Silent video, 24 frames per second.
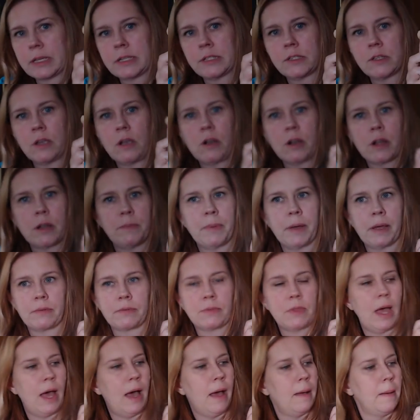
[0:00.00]
sorry about
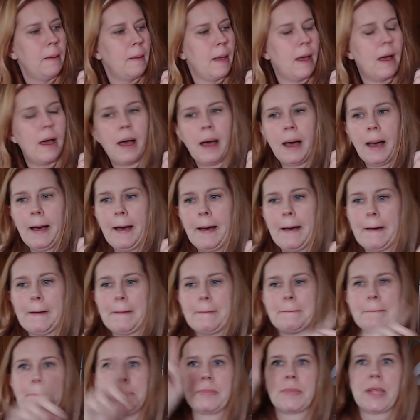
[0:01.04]
that.
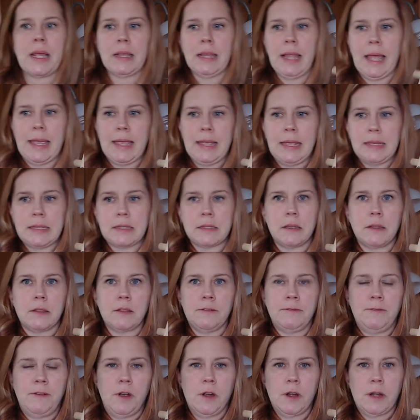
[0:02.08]
Um, the light is on the
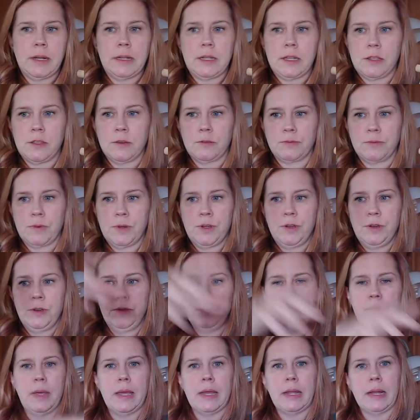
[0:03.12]
far end of the
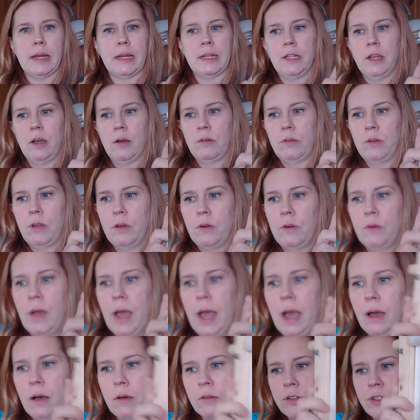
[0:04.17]
room, and I don't know
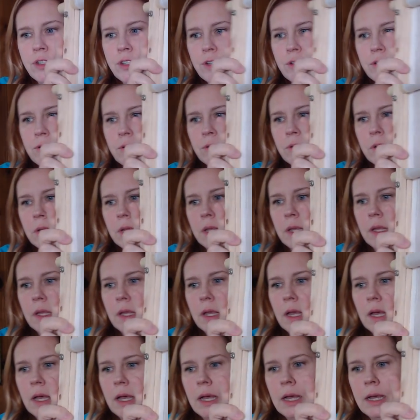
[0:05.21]
how to.
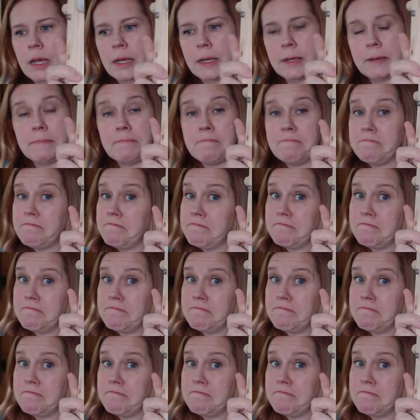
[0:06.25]
Um,